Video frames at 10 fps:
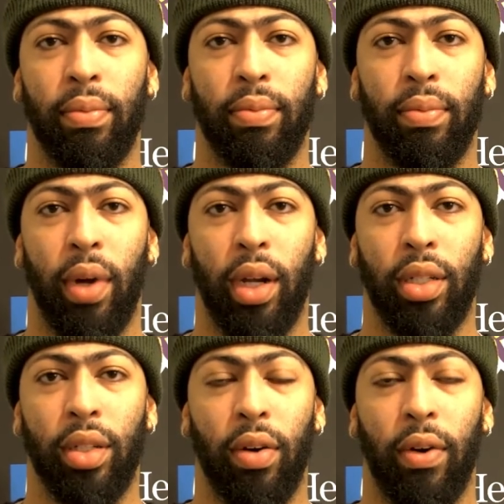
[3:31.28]
I just
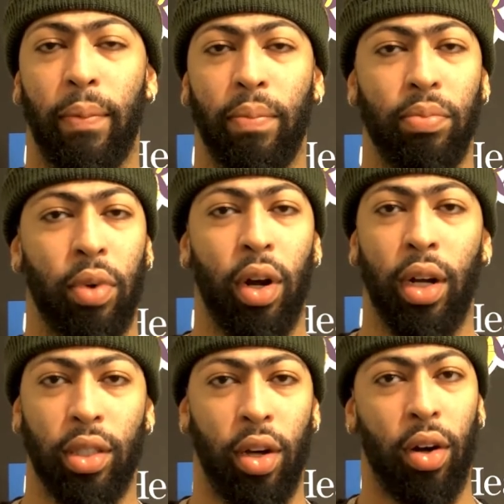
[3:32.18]
saw Bron
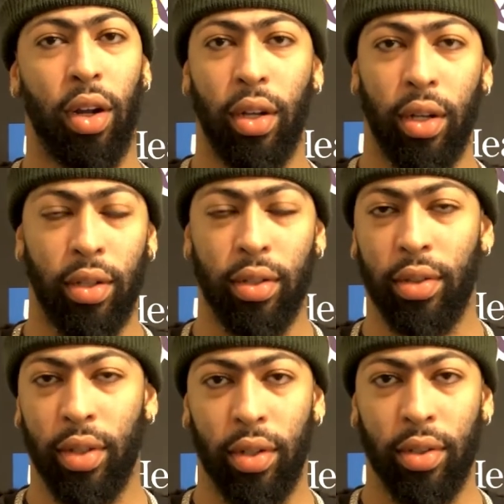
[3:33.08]
talking,
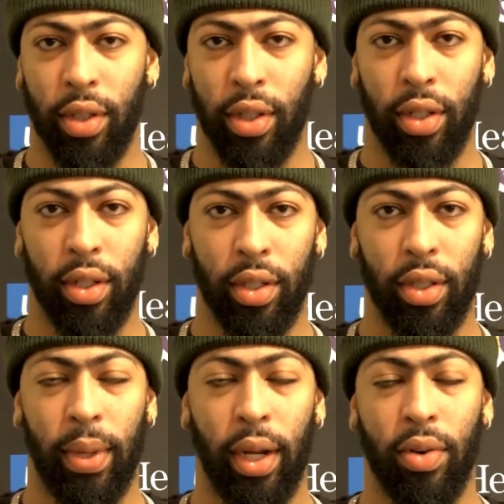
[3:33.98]
to
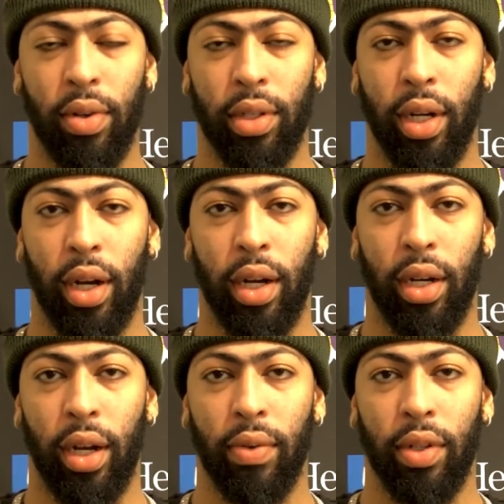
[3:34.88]
somebody courtside and
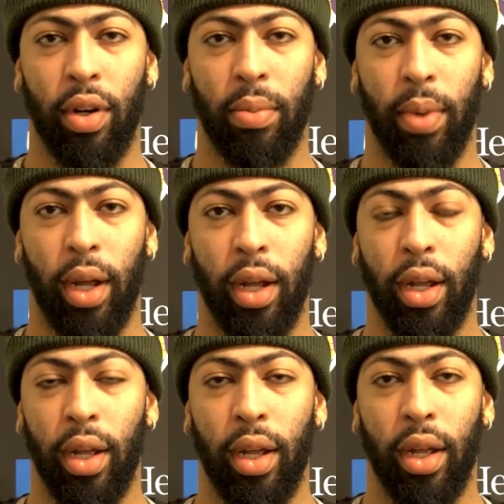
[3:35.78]
they were talking back.
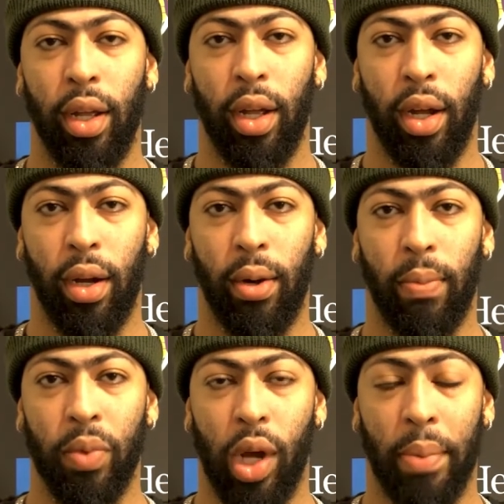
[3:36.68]

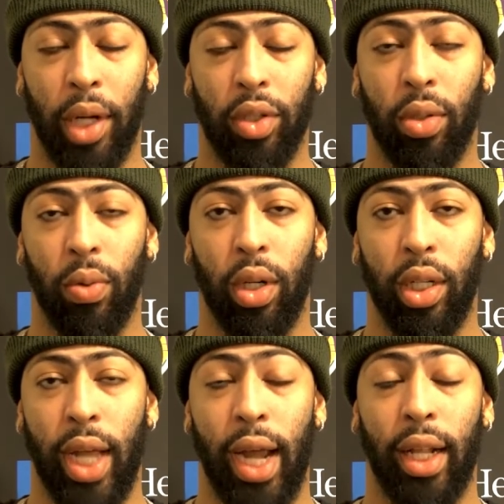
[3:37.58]
So I'm not sure what
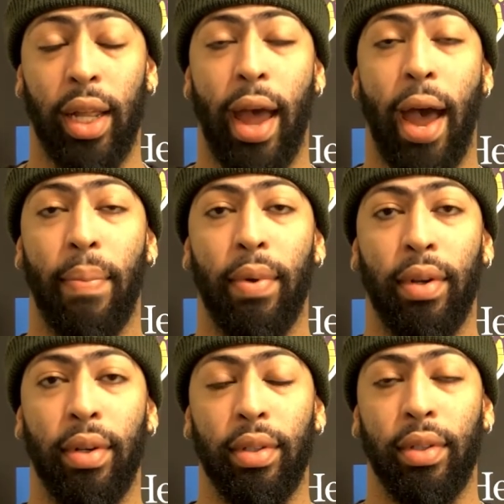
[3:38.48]
exactly
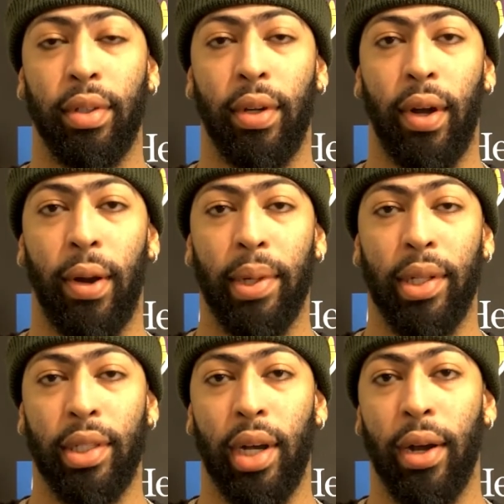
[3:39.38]
happened at the
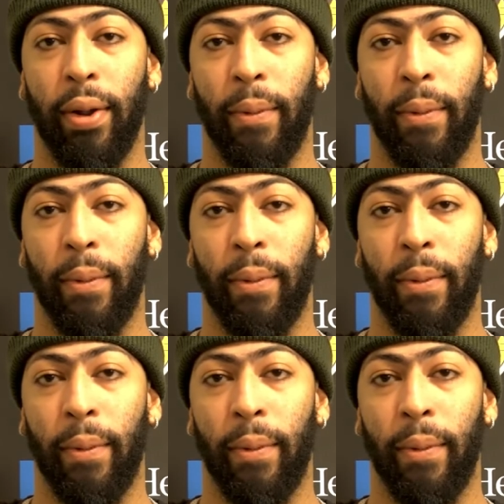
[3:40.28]
time.